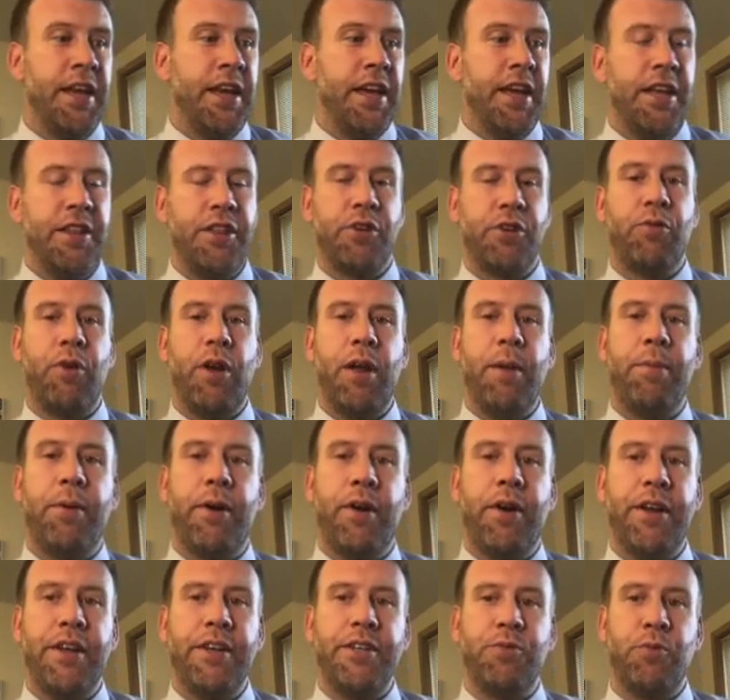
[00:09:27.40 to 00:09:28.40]
And the great
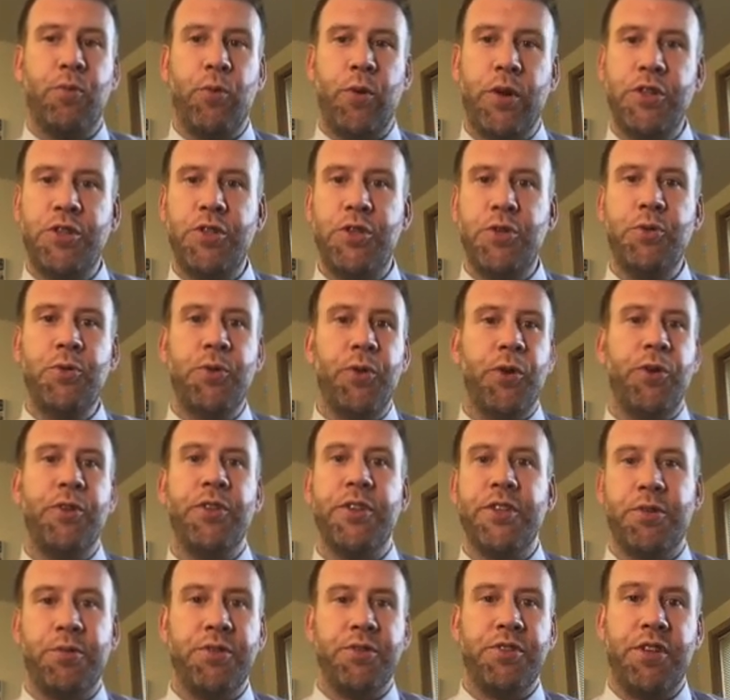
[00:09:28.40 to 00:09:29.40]
part is once you learn
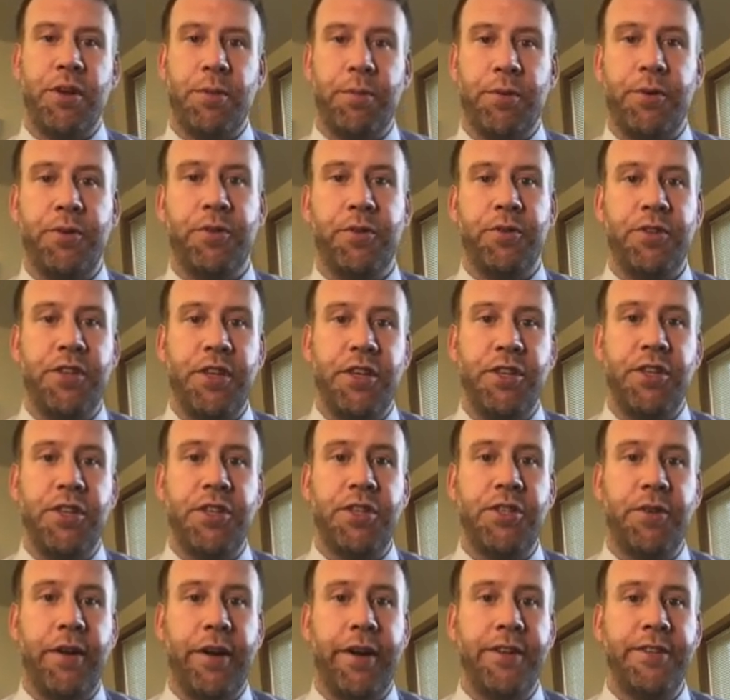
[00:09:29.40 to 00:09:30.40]
this reciprocal teaching
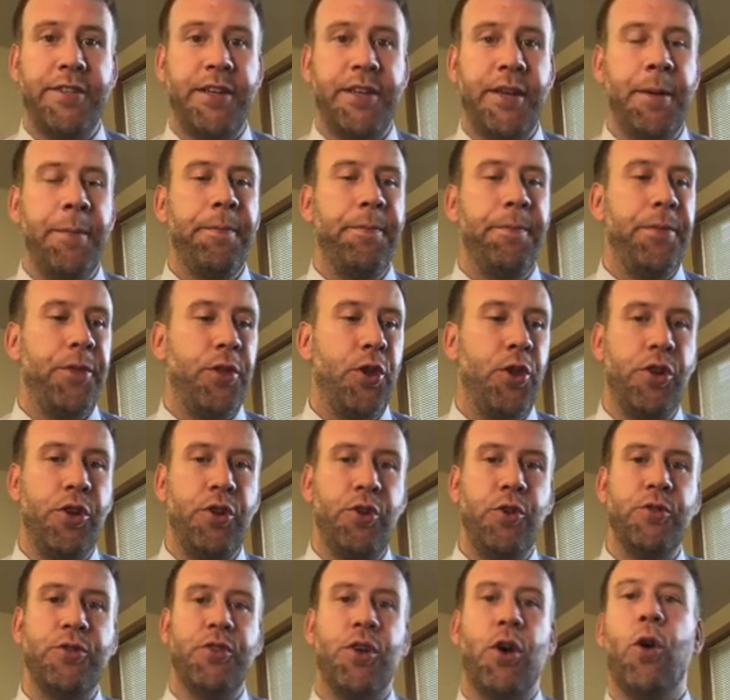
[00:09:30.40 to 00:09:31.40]
strategy, you can
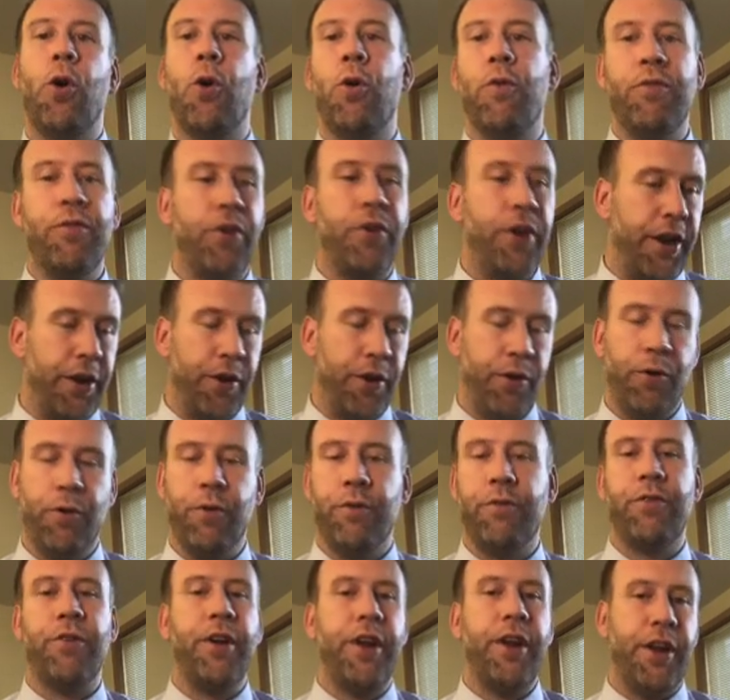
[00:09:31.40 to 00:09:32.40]
use it over and
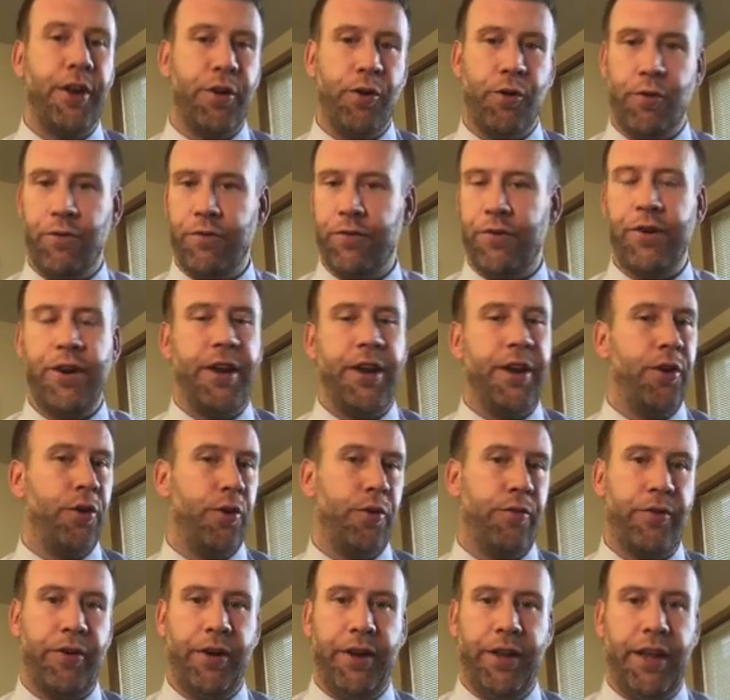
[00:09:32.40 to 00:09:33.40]
over and over and
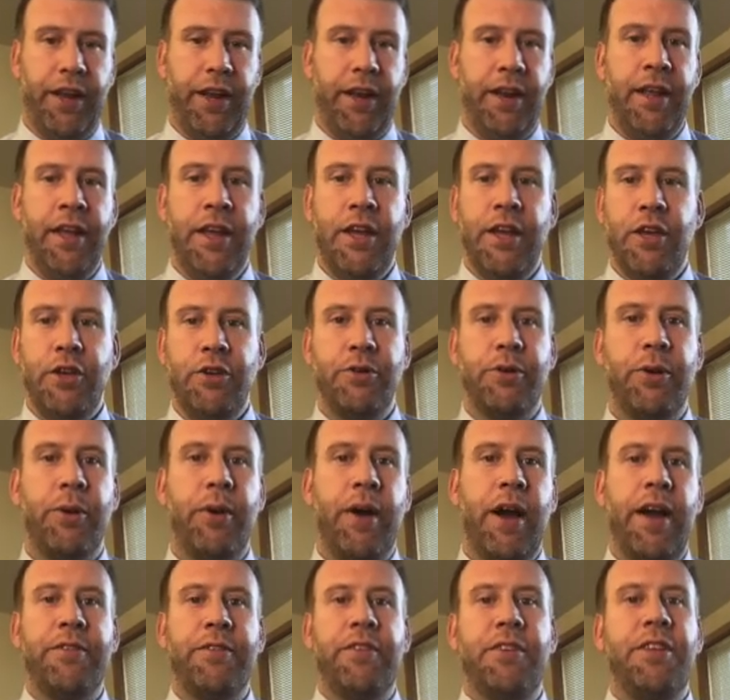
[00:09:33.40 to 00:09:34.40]
over again. You don't
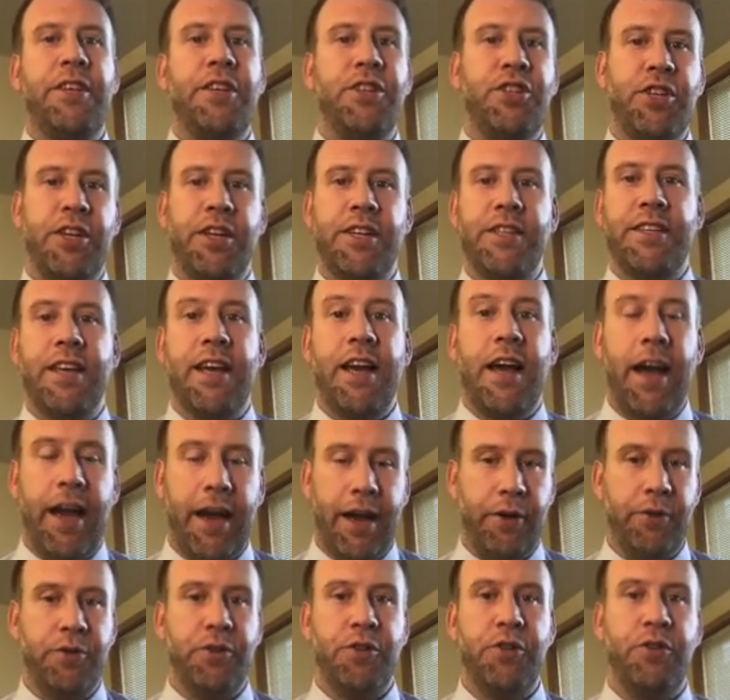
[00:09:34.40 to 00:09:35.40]
have to teach kids
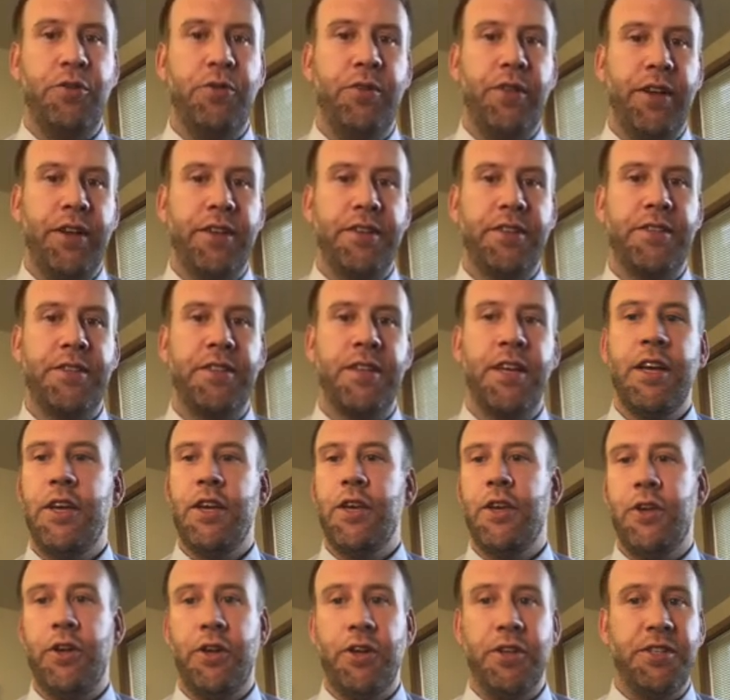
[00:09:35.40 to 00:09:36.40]
how to do this.
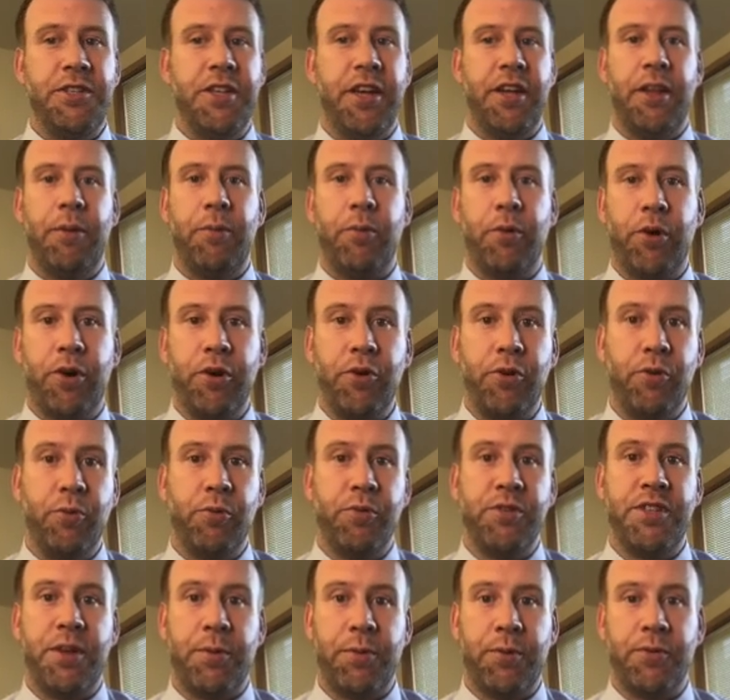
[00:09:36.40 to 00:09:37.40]
You can just tell them we're going to do
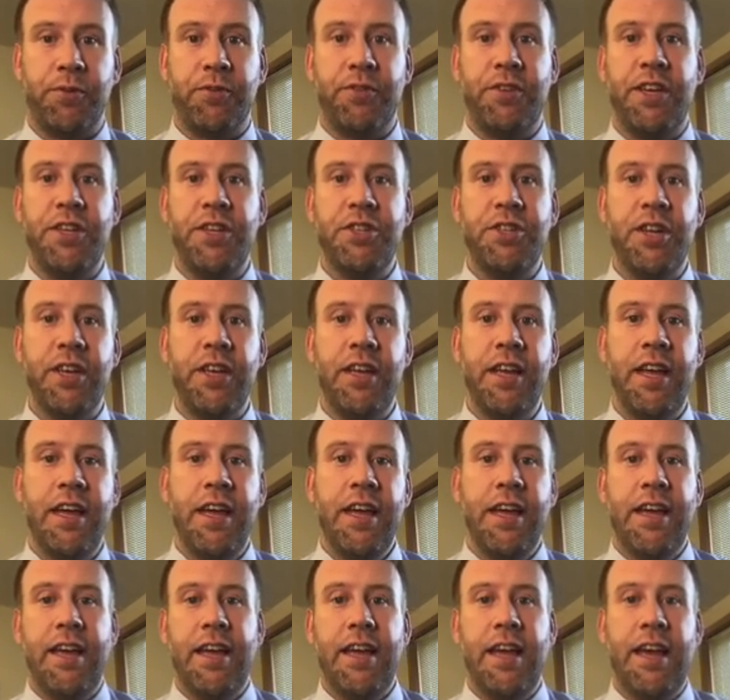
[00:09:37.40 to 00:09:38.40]
reciprocal teaching
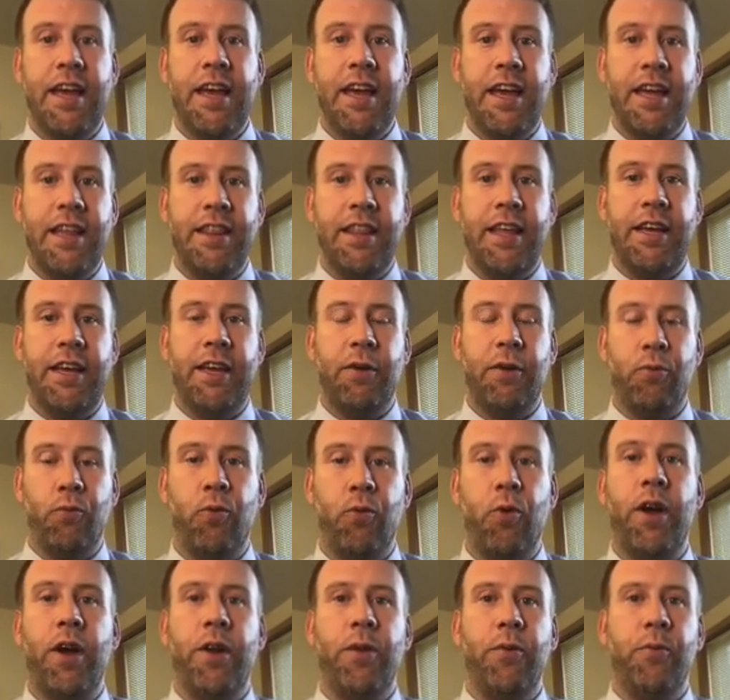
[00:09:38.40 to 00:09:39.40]
and they can
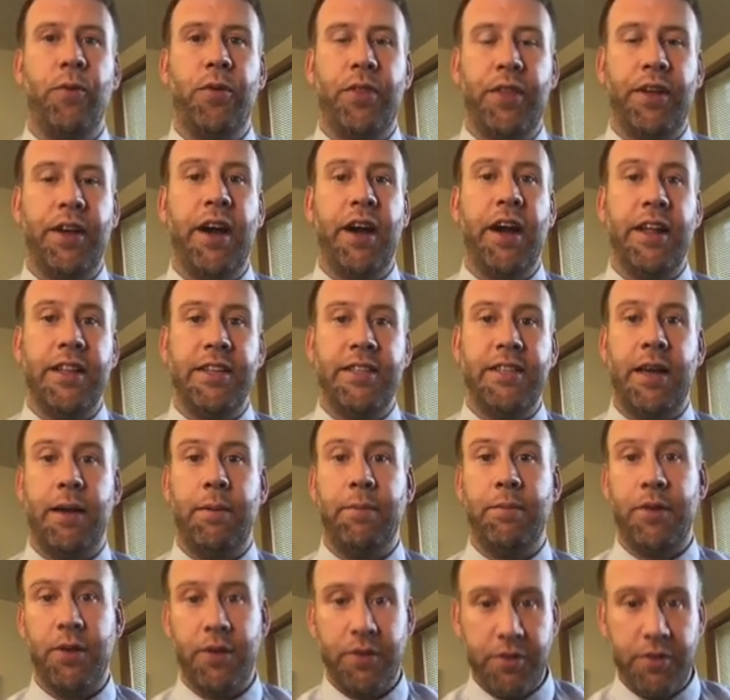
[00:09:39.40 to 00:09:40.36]
run with the concept.